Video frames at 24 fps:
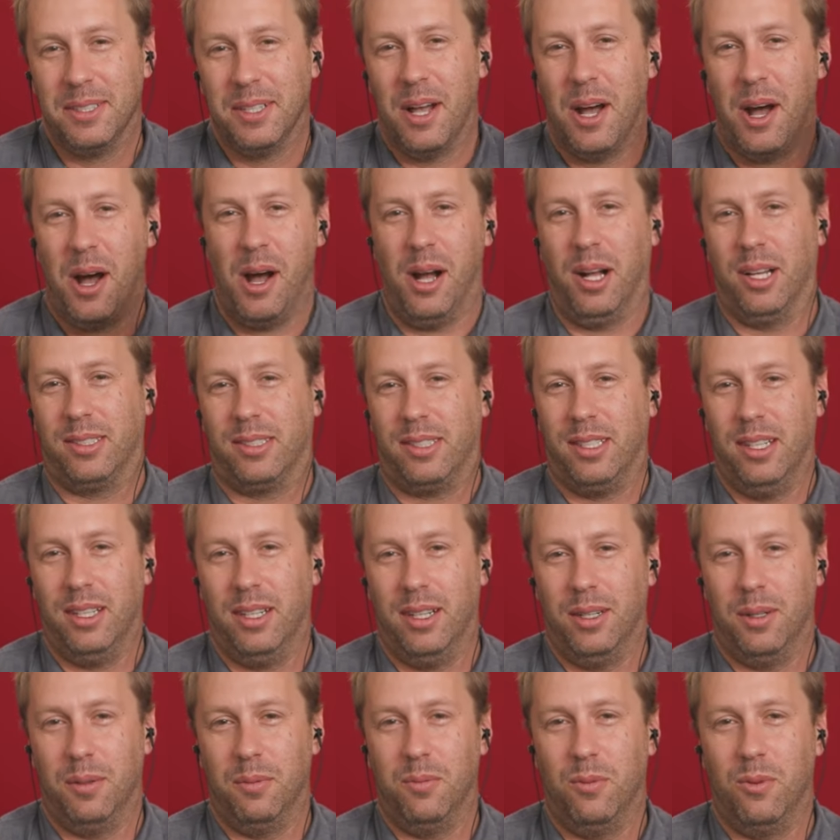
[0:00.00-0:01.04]

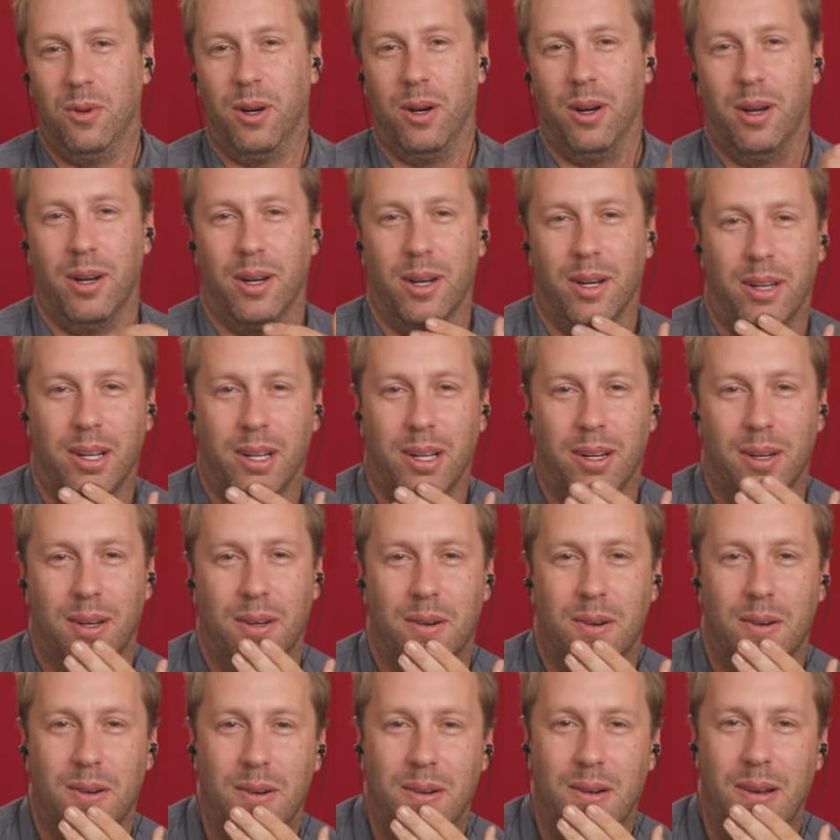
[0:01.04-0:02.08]
awesome work. Thank
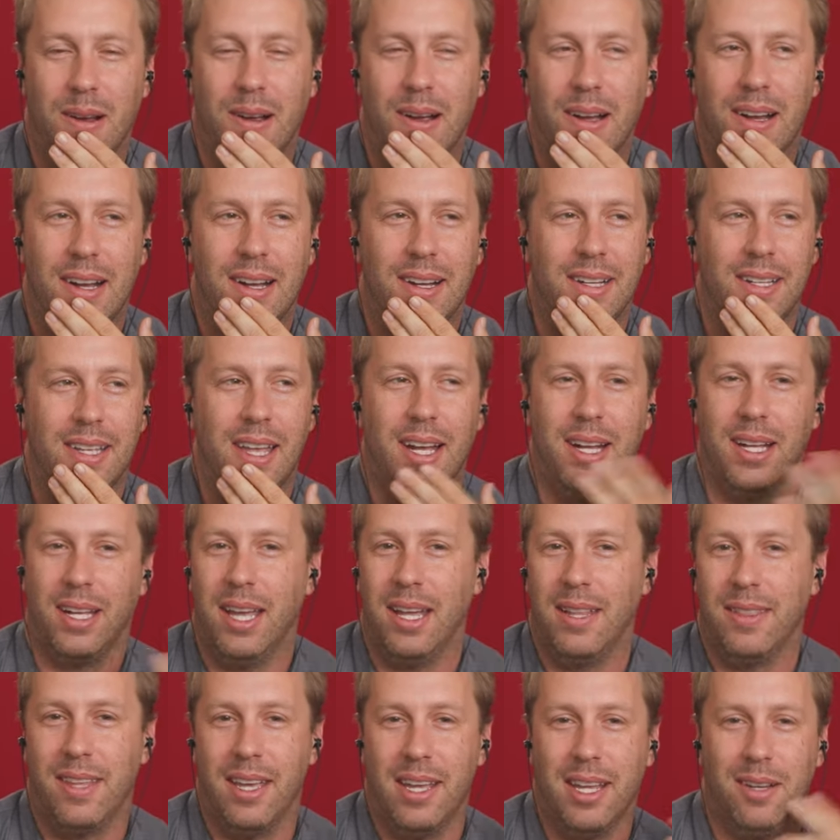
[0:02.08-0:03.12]
you. Uh, yeah.
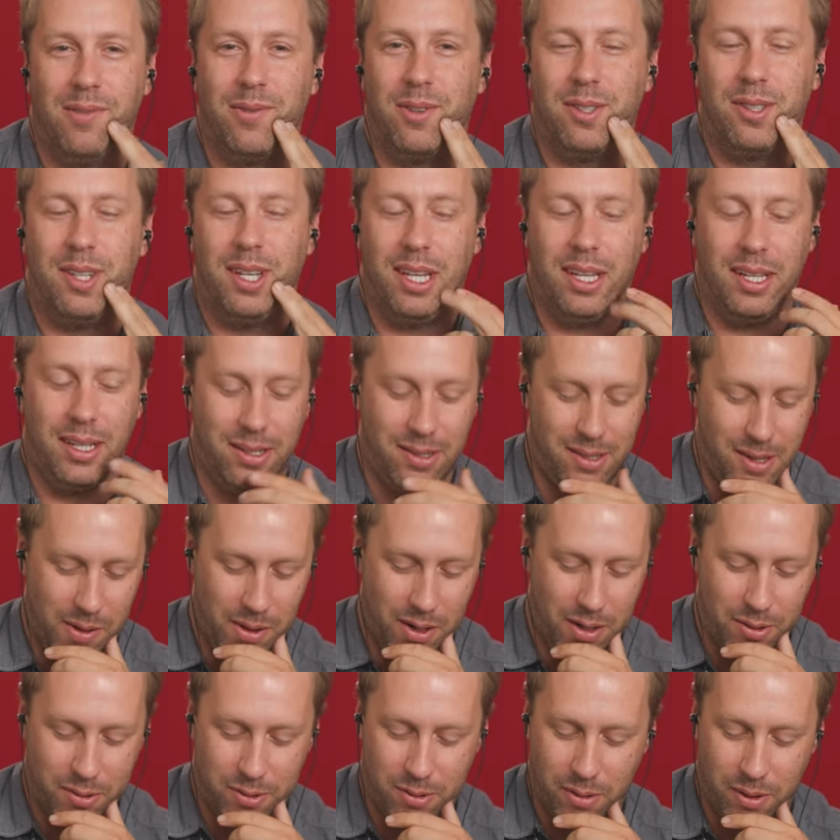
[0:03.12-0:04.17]
Again, thank you for sitting and sharing
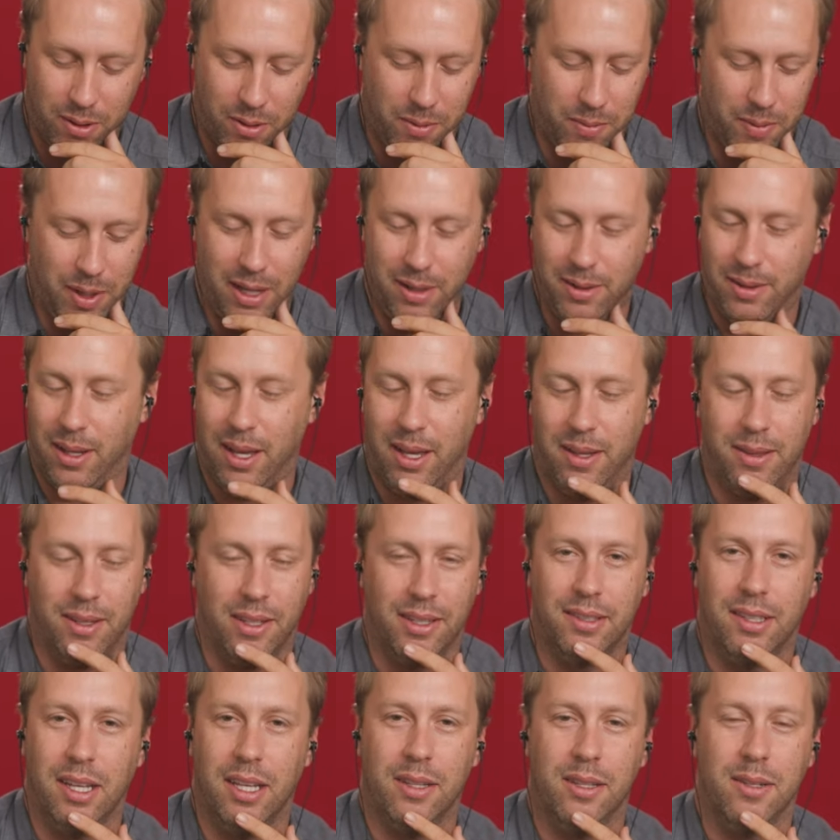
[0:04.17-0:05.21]
your story with me. I, I think
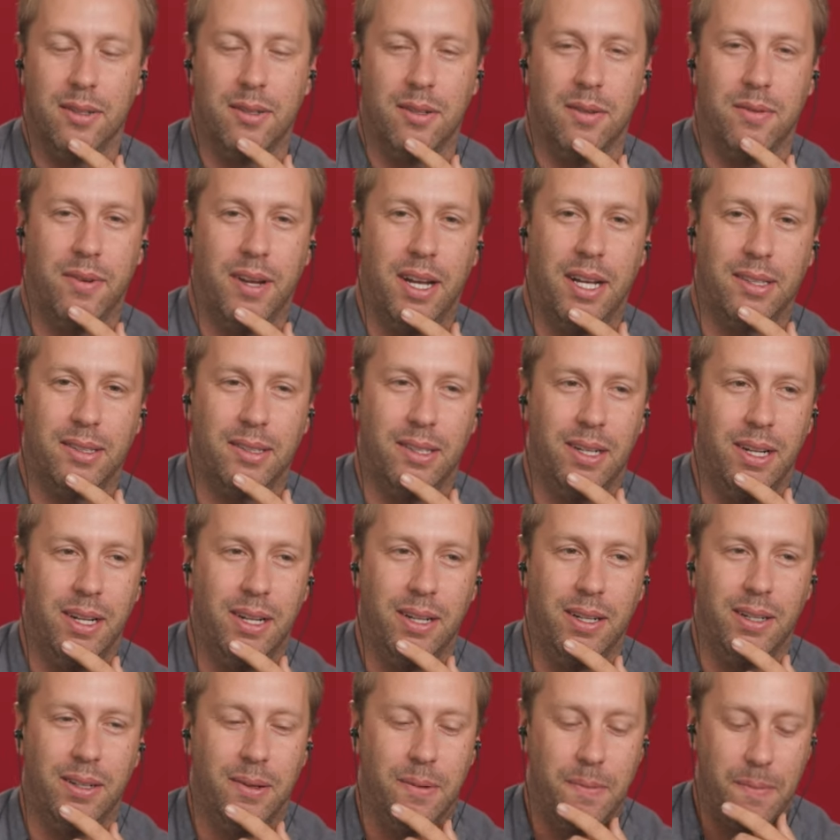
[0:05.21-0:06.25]
it's endlessly
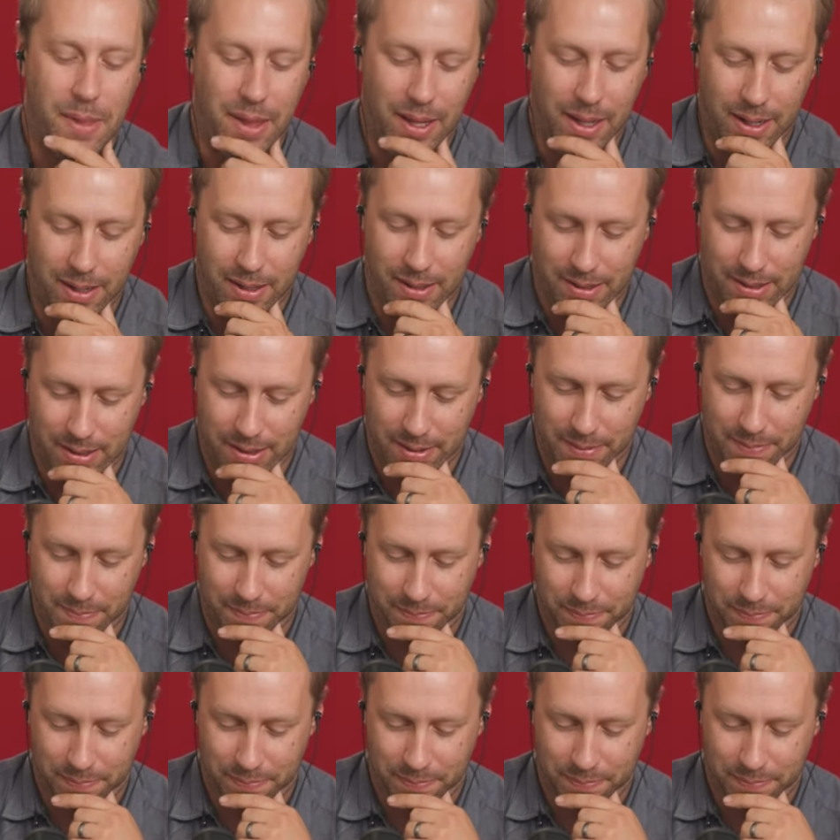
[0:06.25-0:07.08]
fascinating. And. Uh,